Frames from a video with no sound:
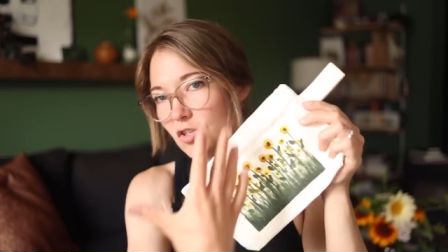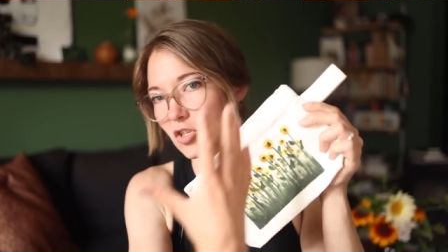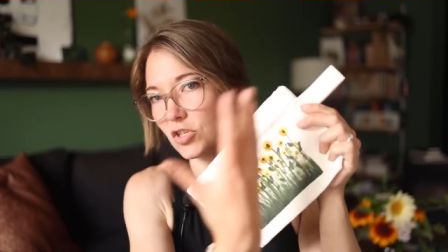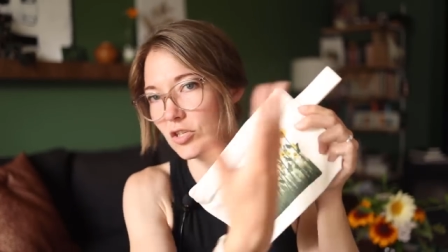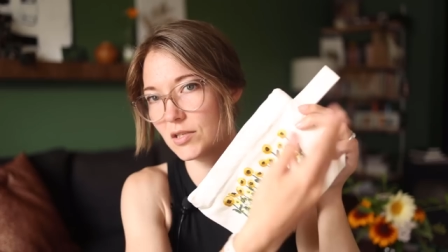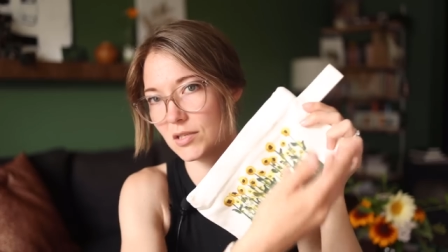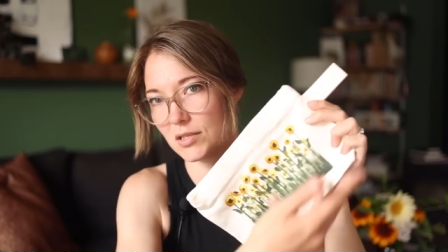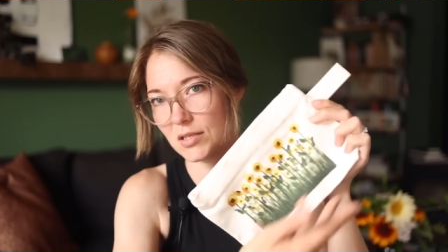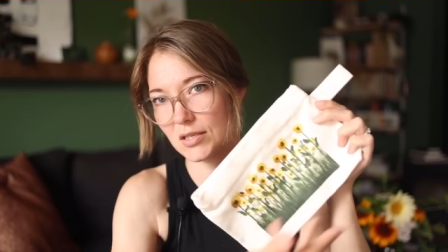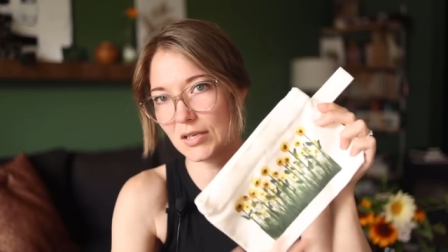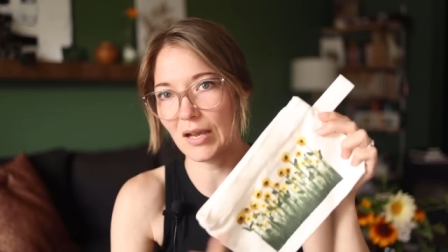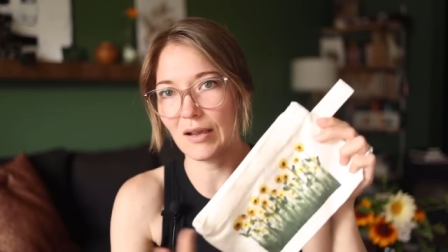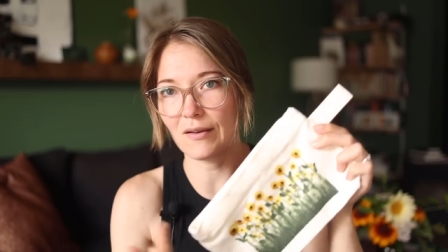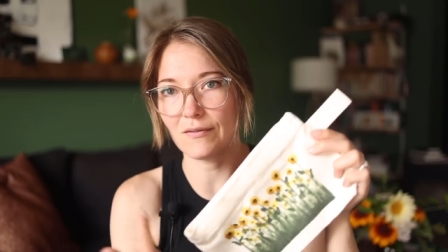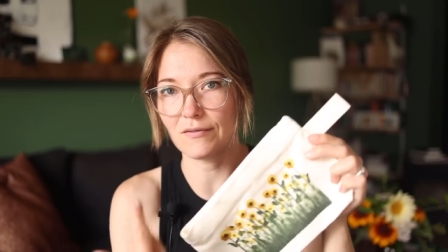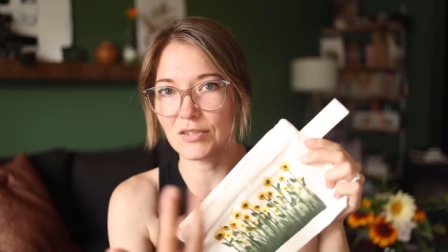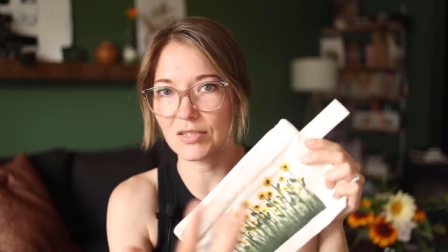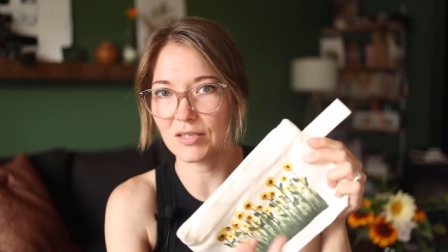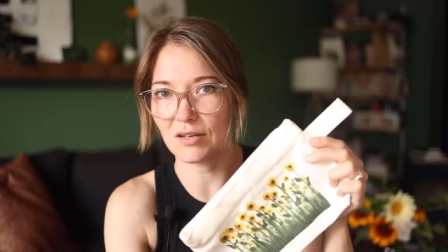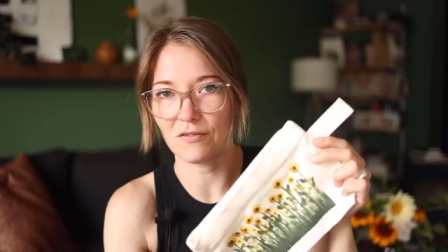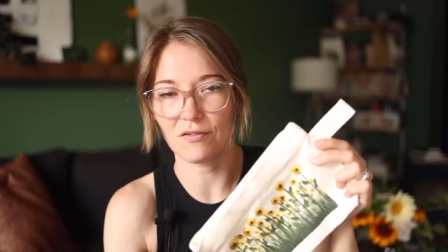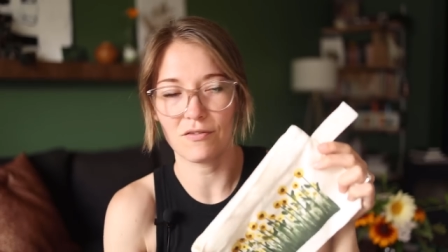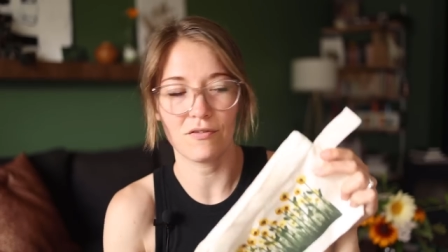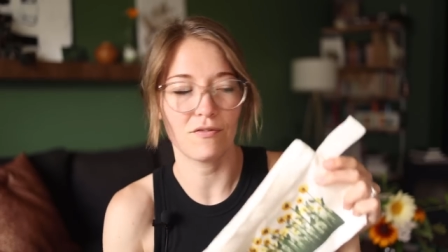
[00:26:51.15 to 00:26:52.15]
just have
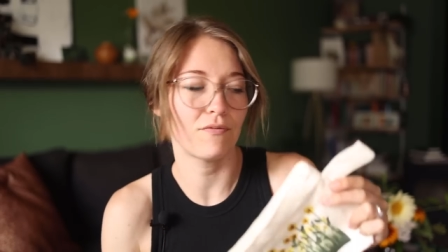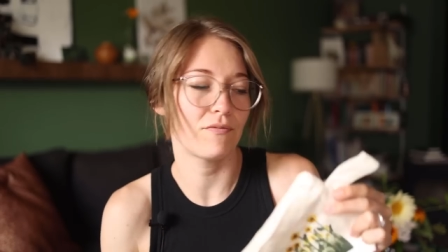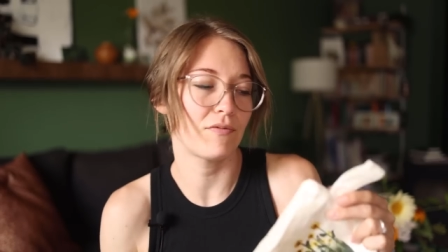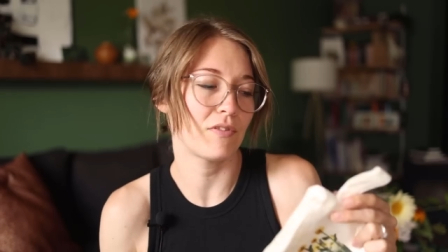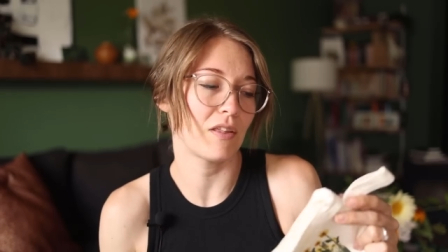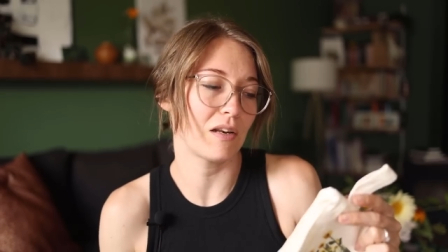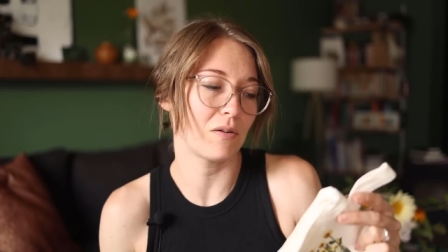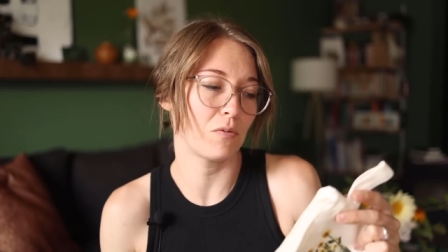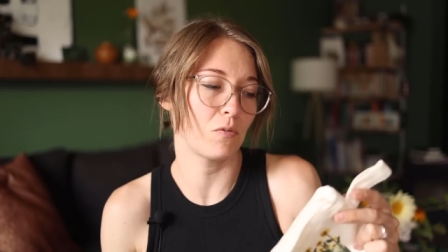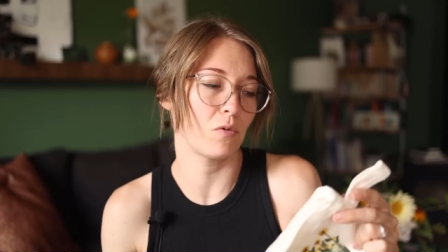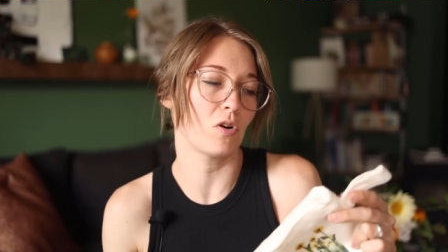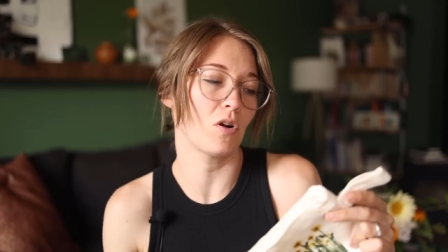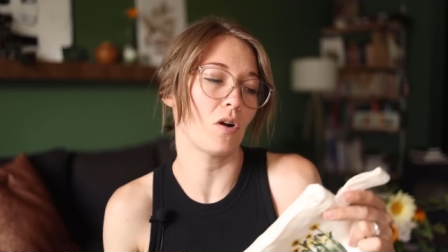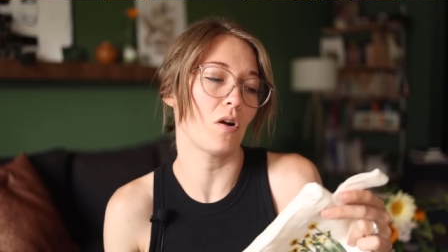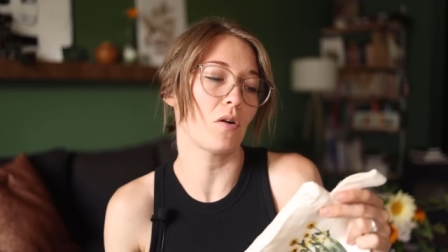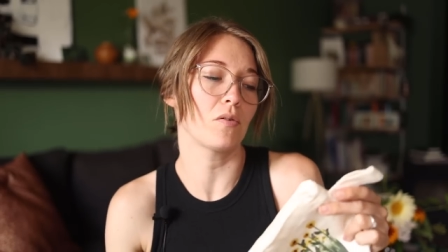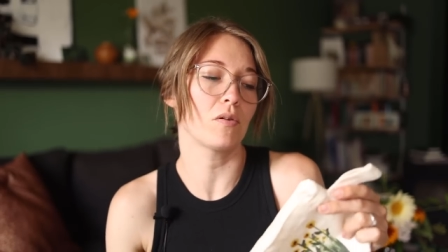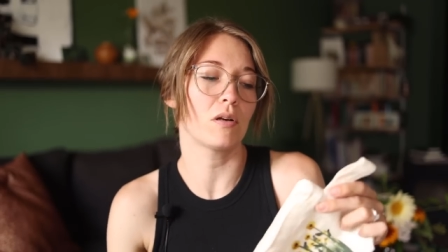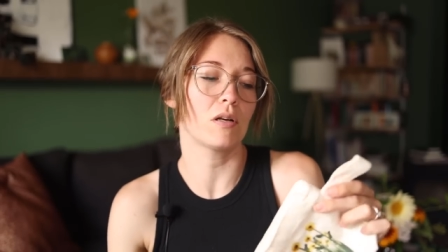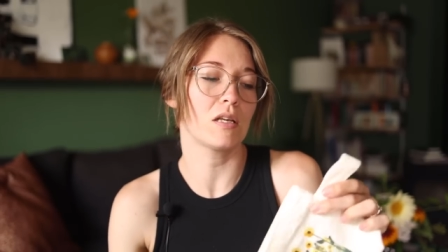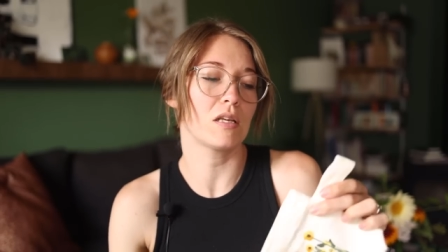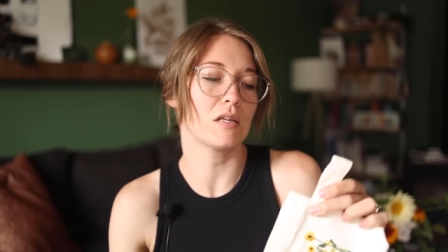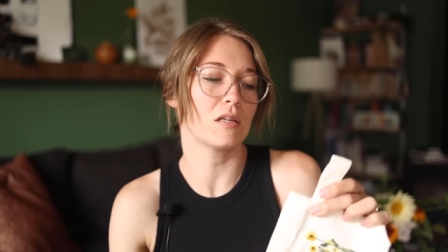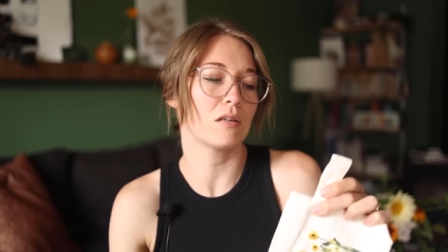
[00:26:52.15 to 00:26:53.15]
stuff that were
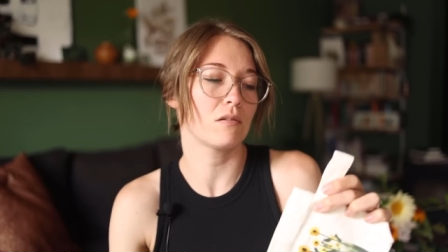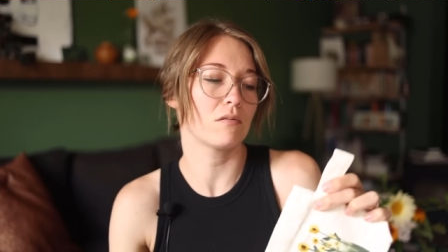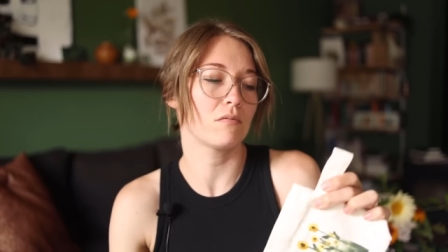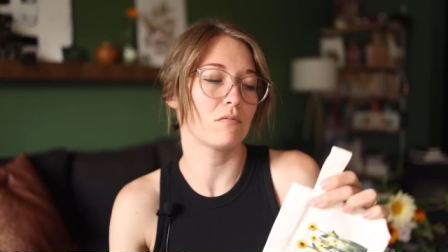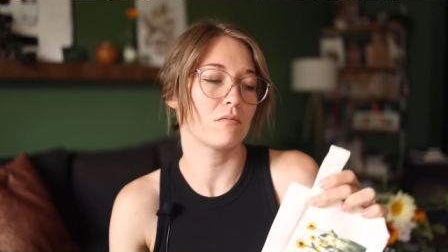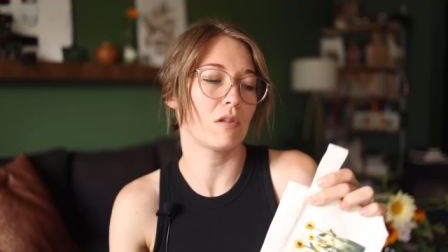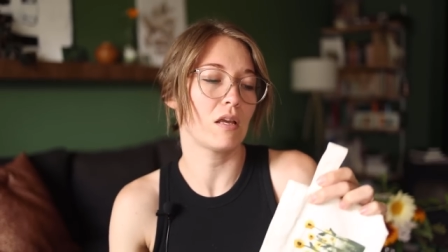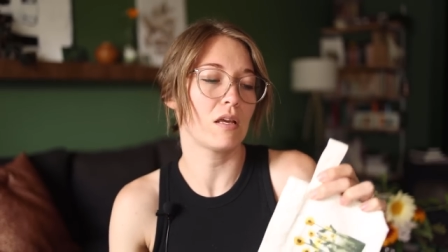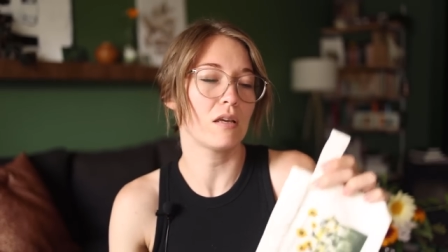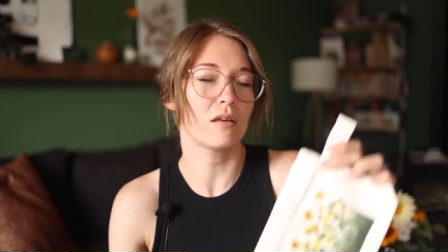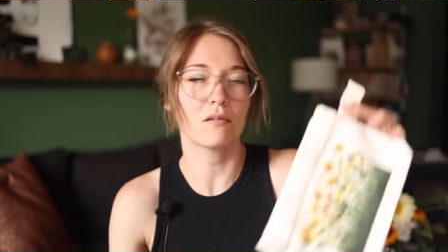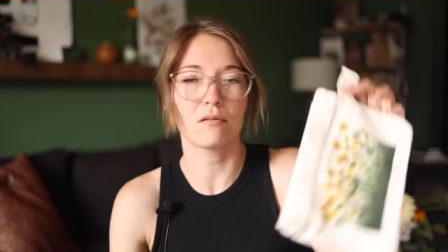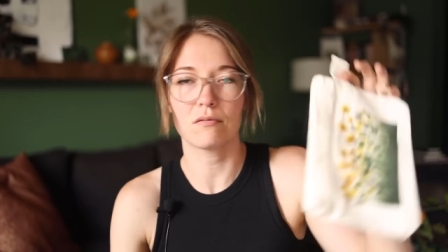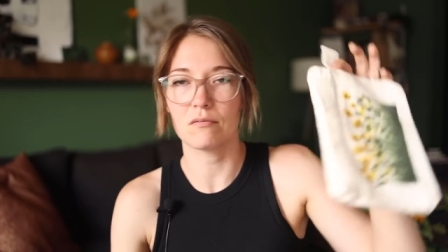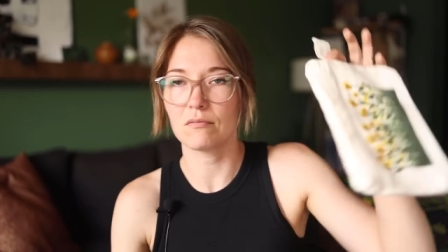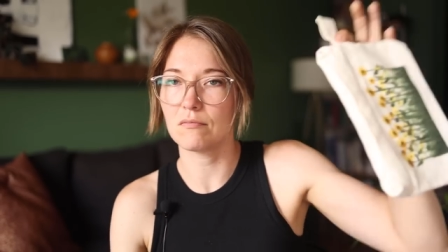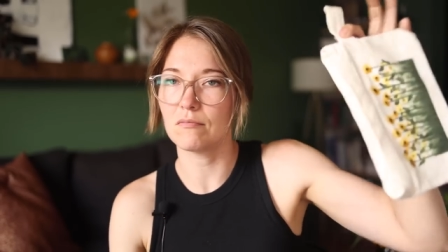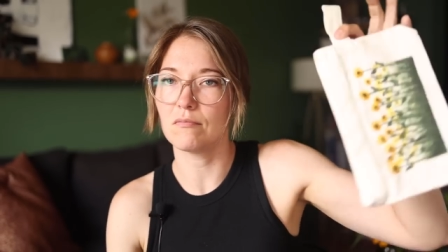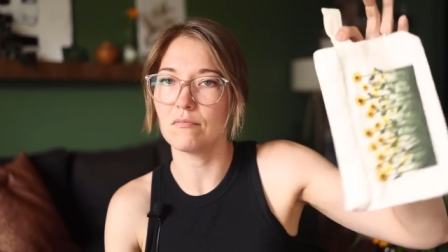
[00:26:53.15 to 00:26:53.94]
already like